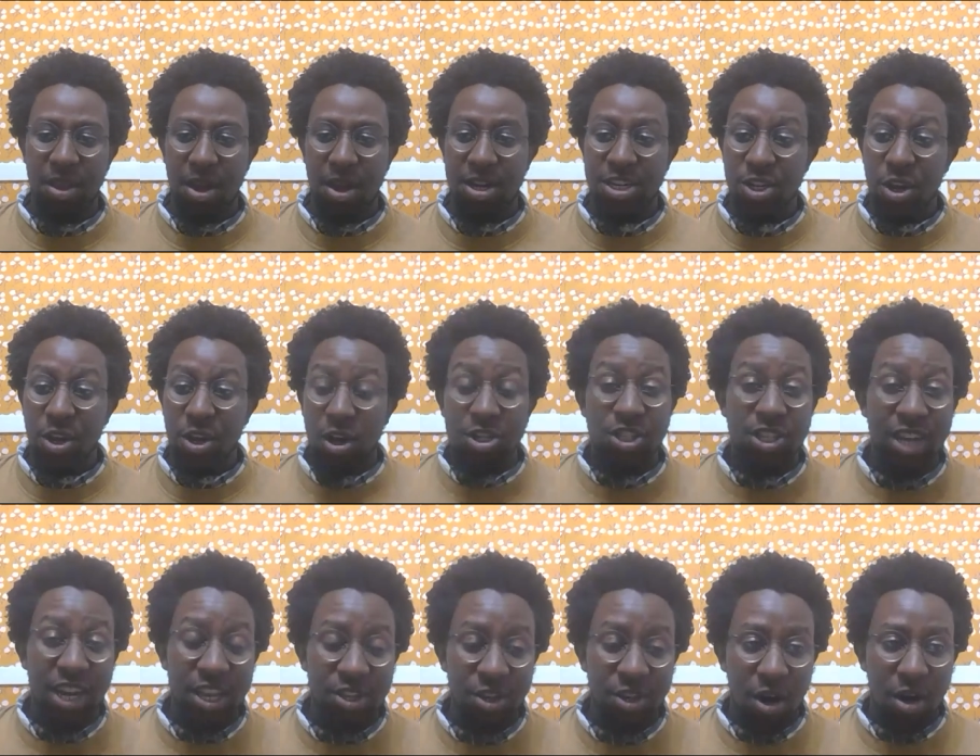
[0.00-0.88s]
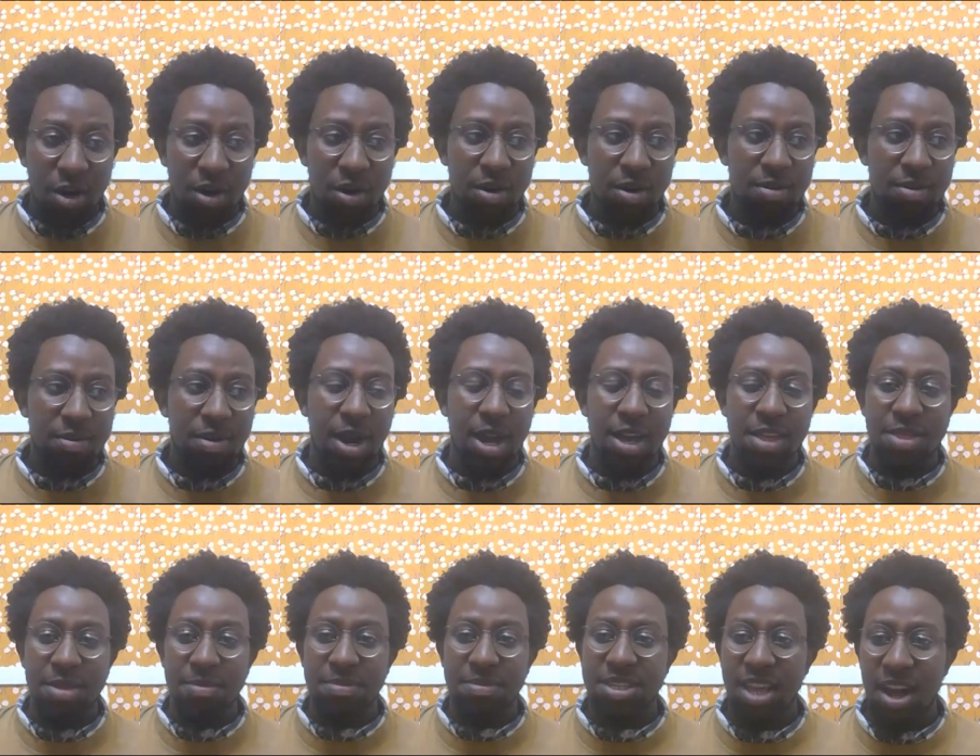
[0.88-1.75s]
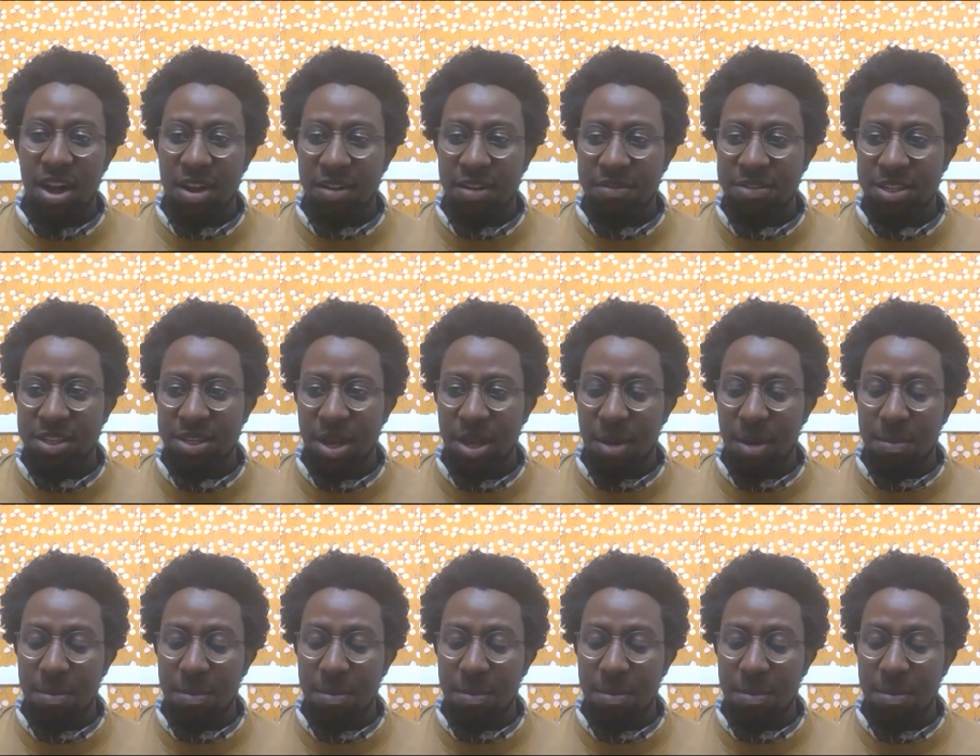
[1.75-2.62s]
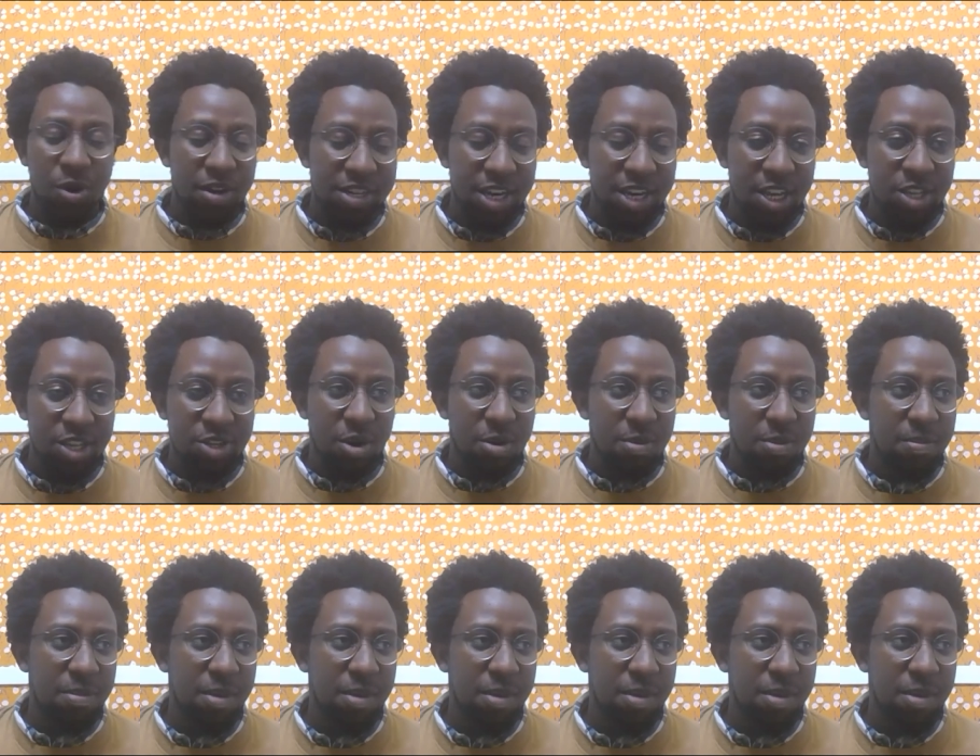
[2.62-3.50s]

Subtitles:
until our states are themselves, majority of states are